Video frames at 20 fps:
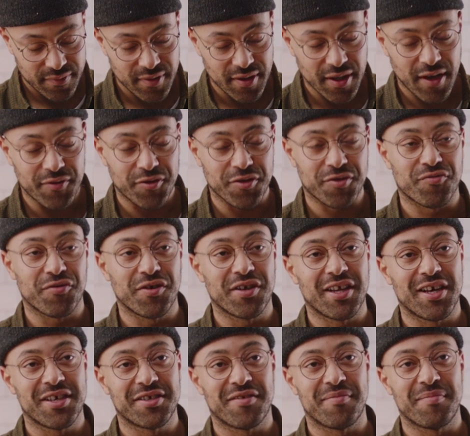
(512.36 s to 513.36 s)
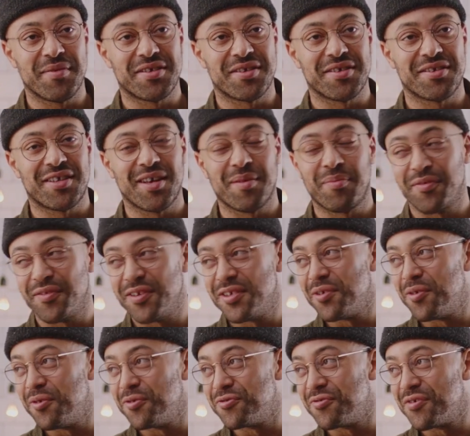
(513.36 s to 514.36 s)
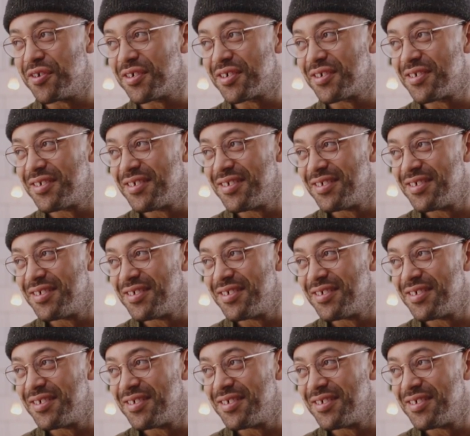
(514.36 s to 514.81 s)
I've just realized I missed a step of this whole drink.